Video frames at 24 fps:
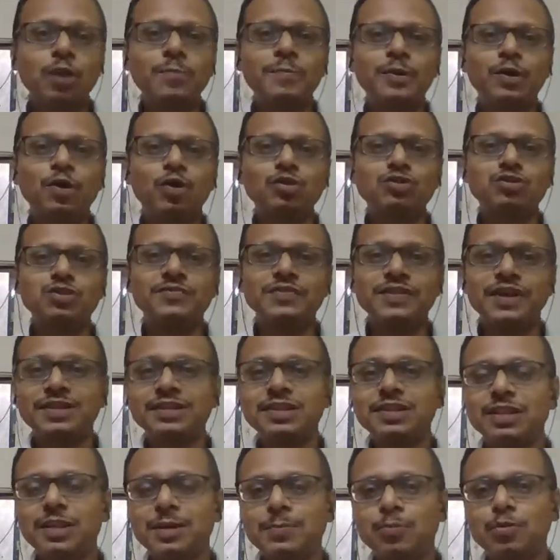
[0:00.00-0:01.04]
because of
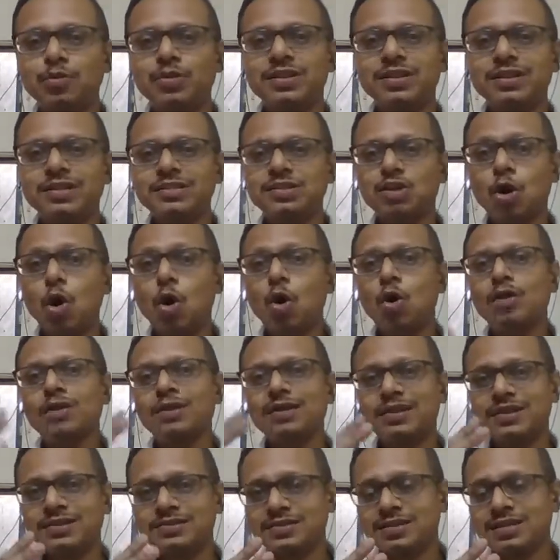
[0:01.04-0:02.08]
Aditya Puri, it's all
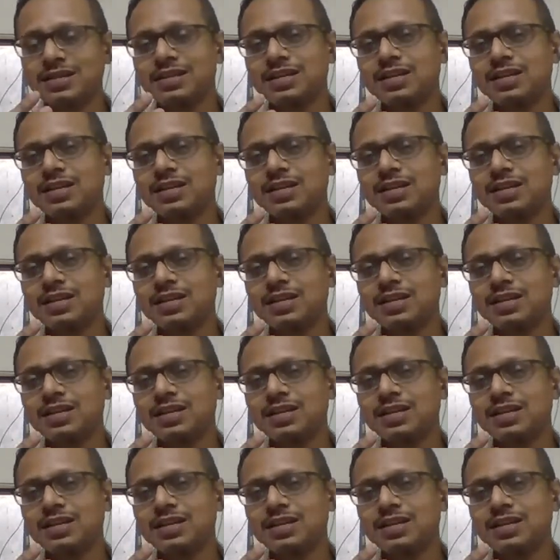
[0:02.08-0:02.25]
these